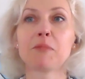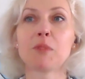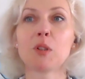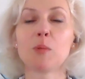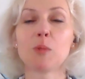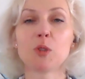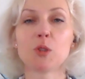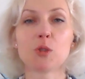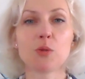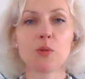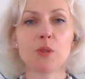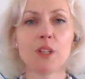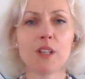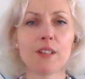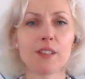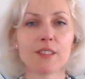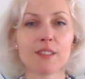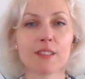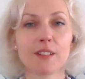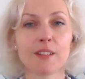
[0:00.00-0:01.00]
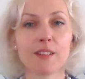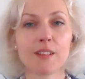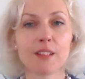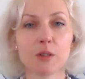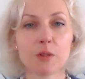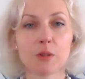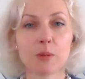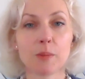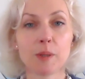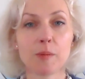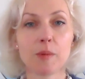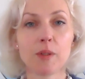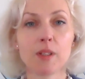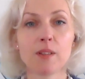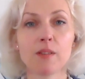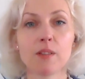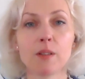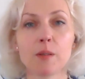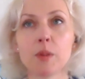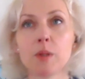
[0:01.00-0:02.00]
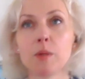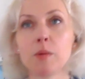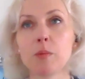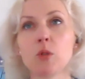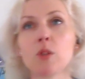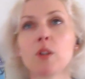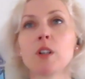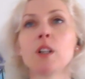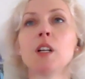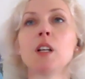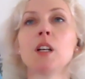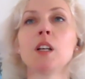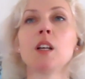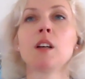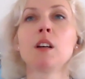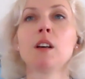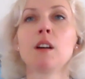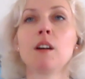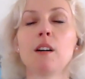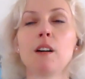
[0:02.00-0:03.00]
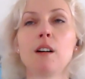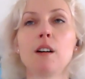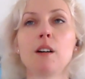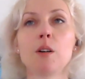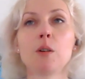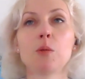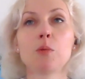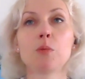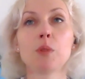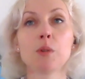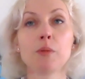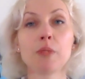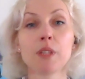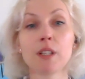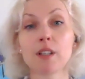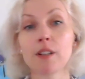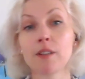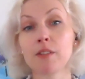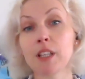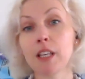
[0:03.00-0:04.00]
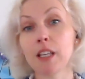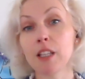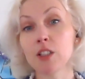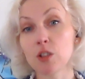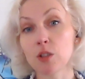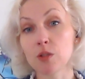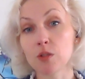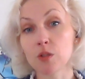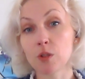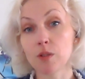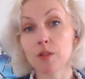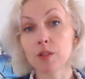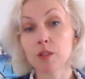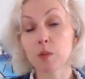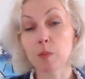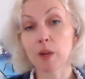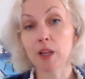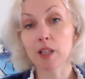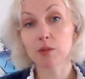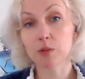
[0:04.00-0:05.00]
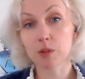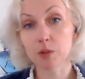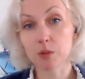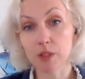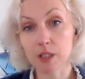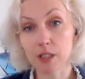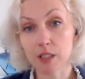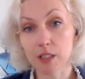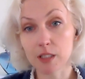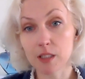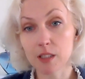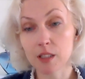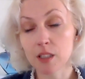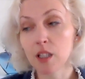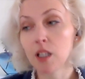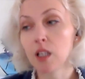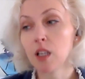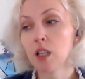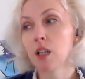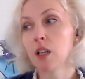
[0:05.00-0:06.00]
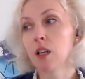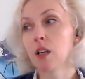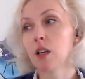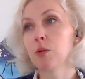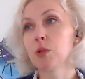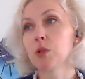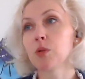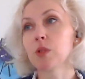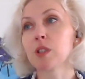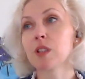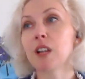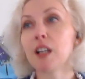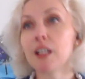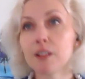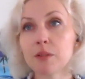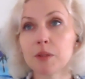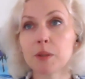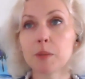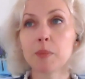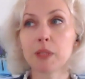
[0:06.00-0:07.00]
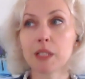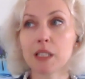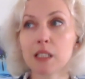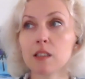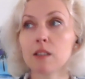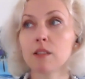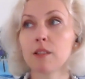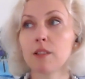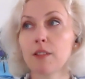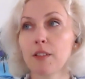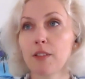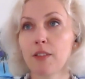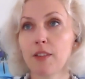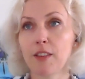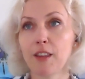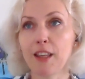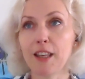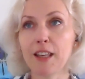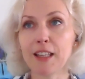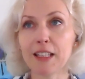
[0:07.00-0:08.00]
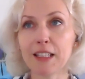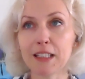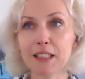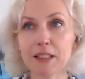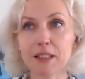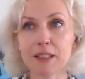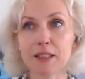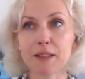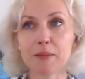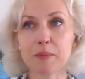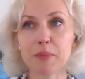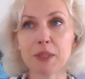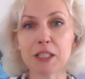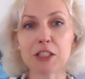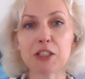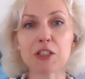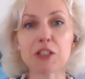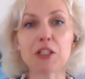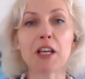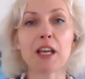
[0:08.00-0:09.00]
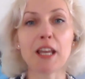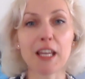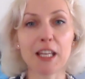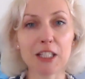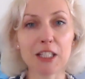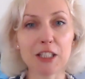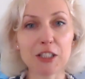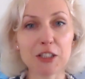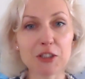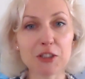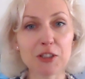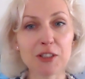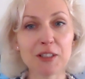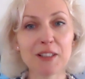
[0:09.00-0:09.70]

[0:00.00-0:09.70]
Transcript: almost 2 years, I think, or maybe even a bit more. But we have gained self-service password resets, which was kind of a big thing and big change.